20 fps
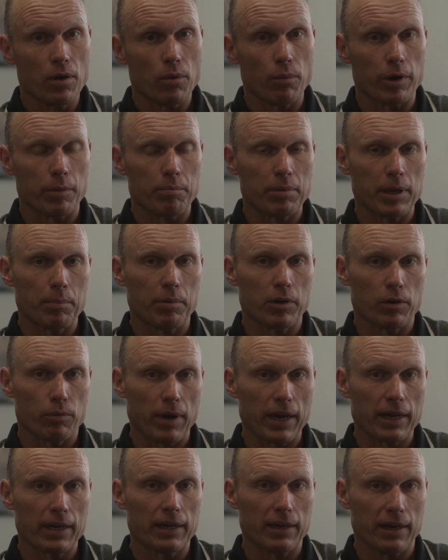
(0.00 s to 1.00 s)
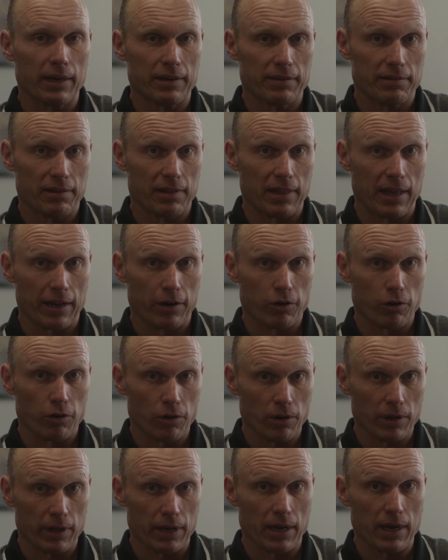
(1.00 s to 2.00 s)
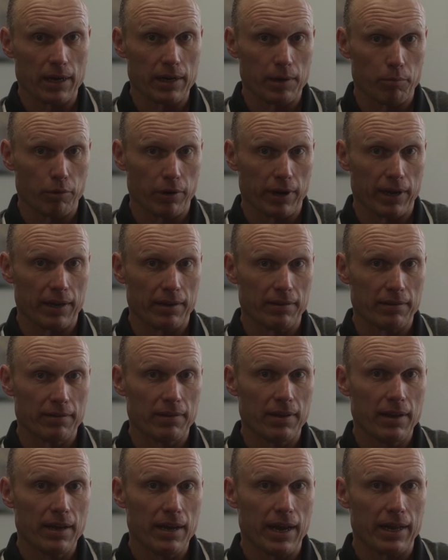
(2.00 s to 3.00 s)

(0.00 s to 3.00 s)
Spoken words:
where people are recognizing that early on in brands,